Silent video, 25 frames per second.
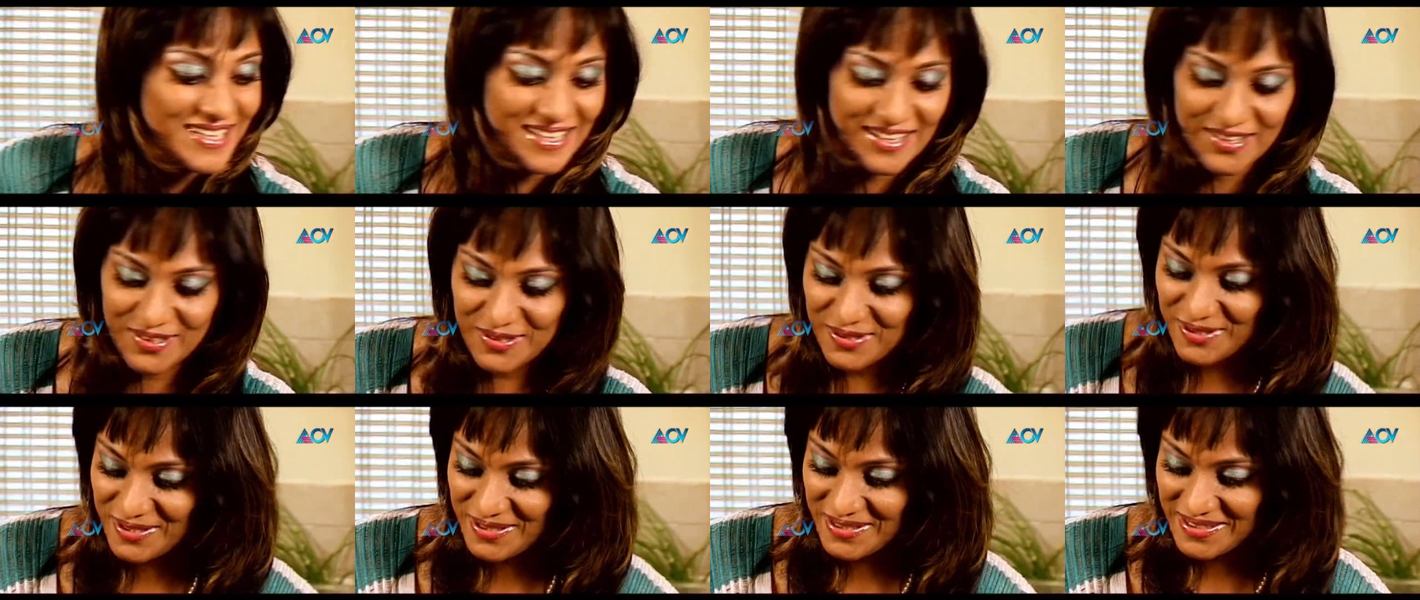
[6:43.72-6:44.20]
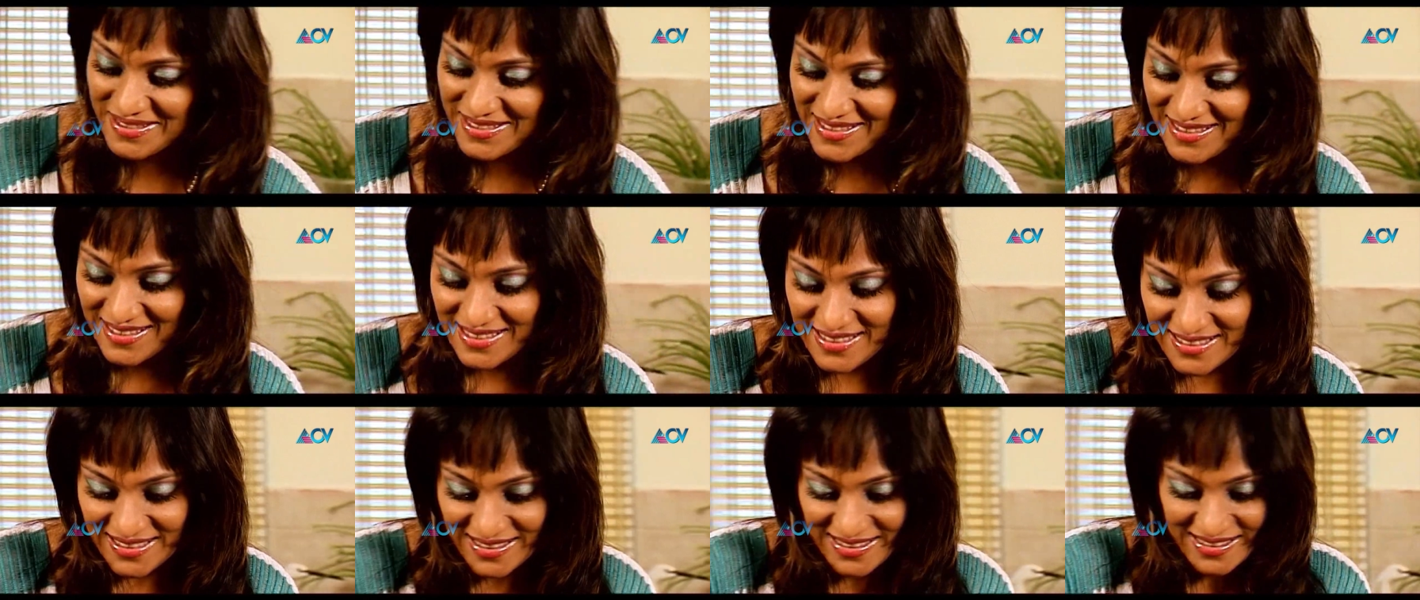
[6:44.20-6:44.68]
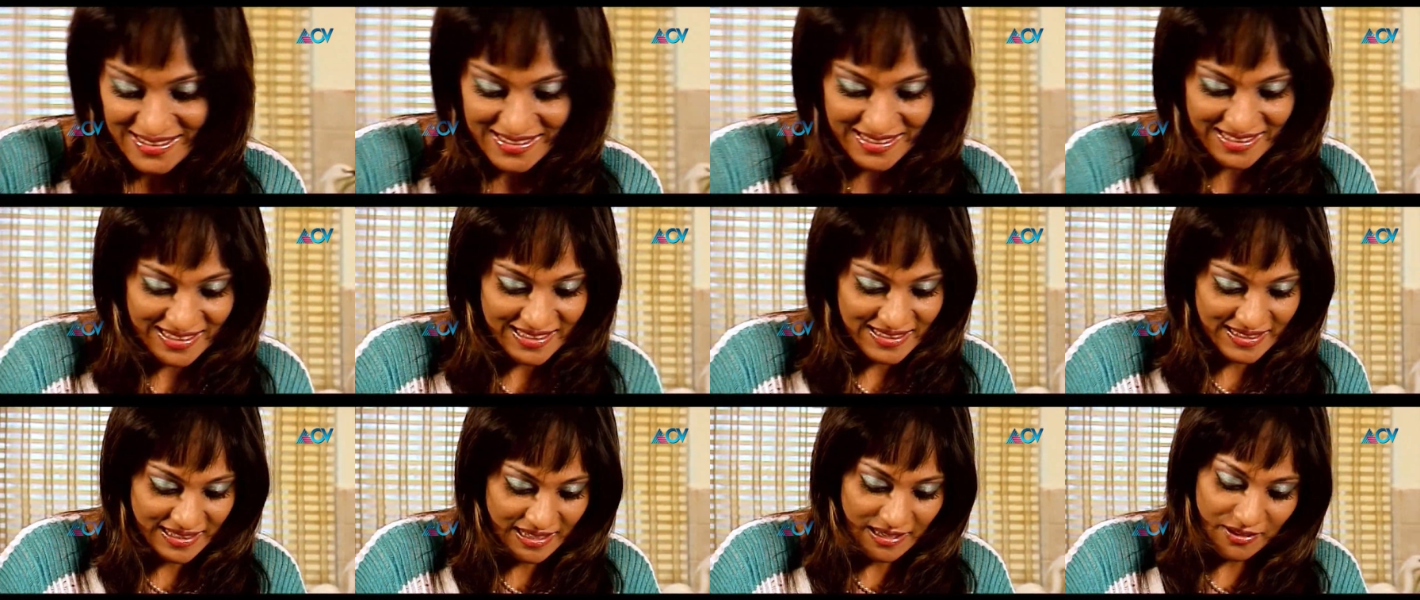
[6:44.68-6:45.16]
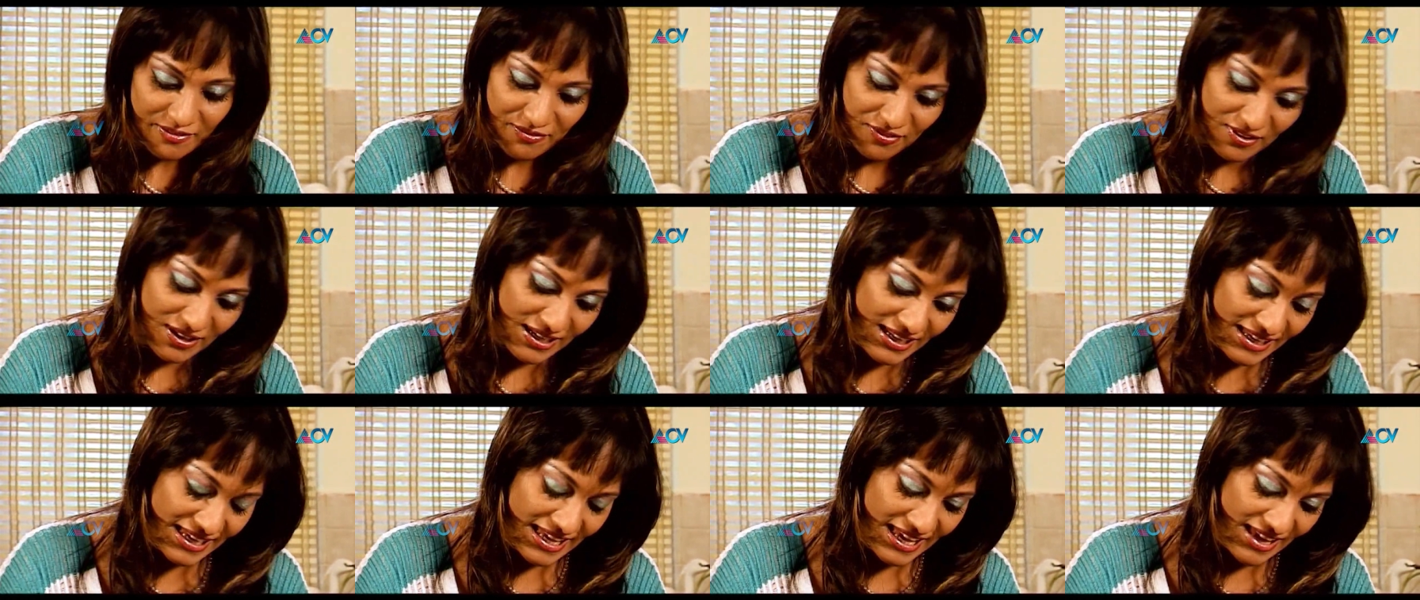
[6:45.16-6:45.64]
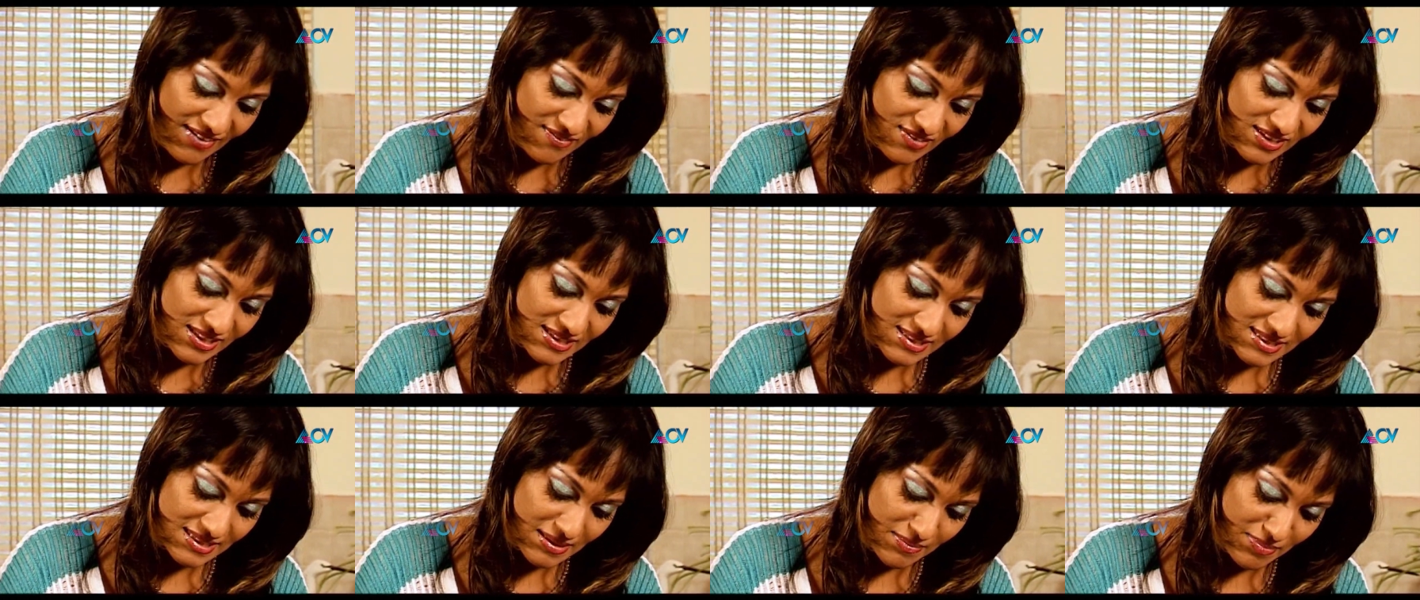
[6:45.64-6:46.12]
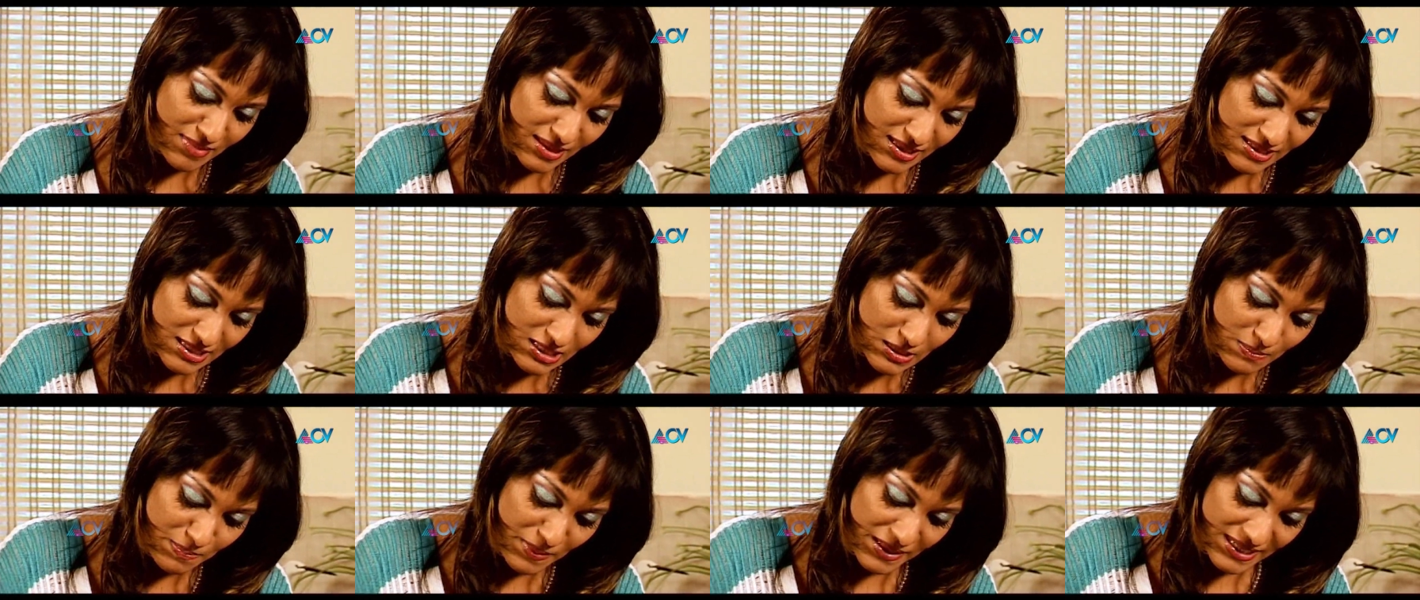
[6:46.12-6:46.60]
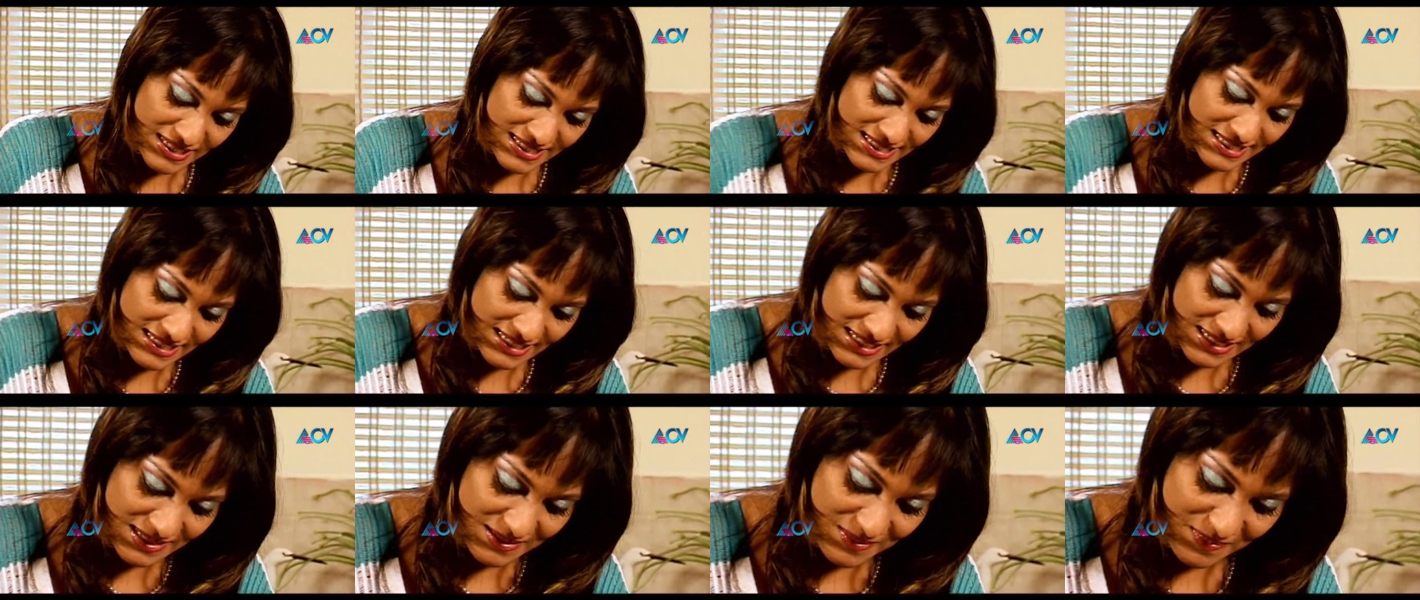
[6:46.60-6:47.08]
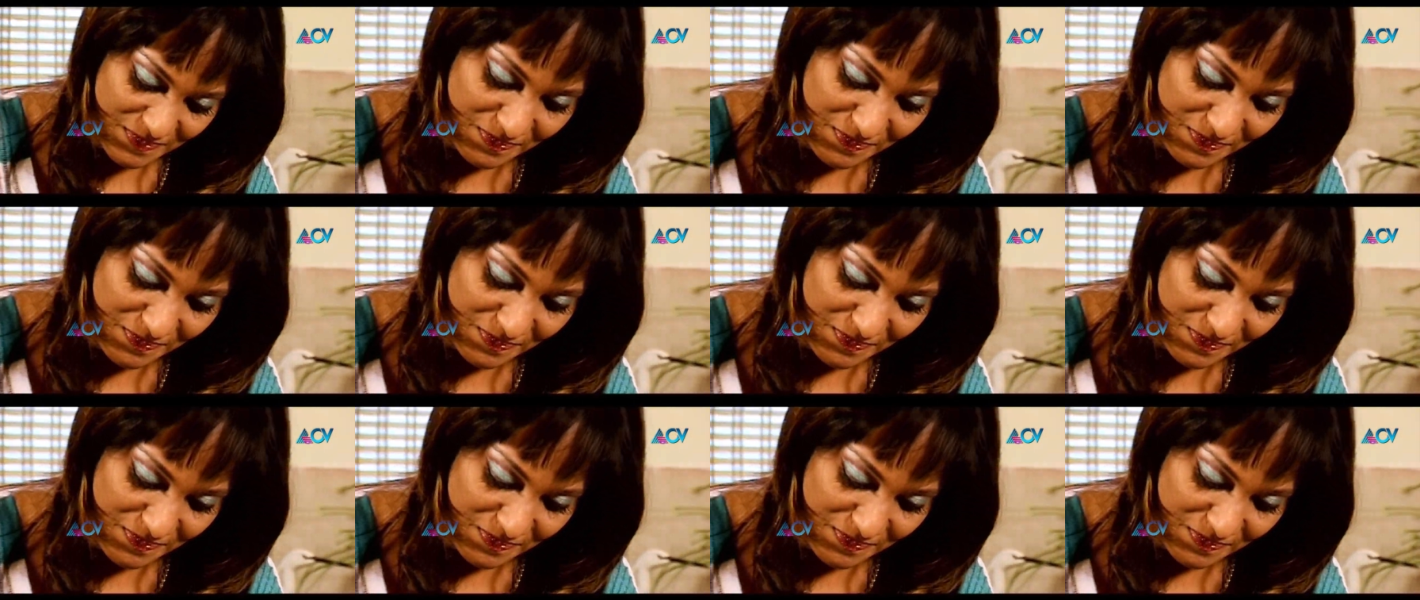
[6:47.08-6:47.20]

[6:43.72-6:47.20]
really good. I feel like having something spicy.